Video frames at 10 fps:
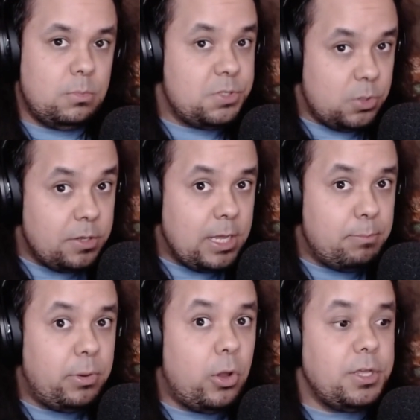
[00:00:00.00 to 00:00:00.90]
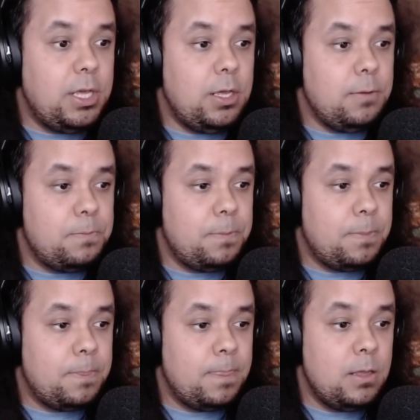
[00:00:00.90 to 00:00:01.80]
But so did the employee.
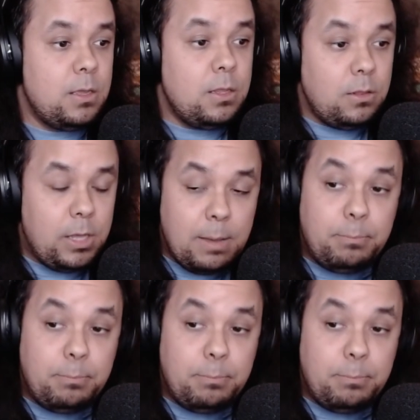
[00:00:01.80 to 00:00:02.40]
The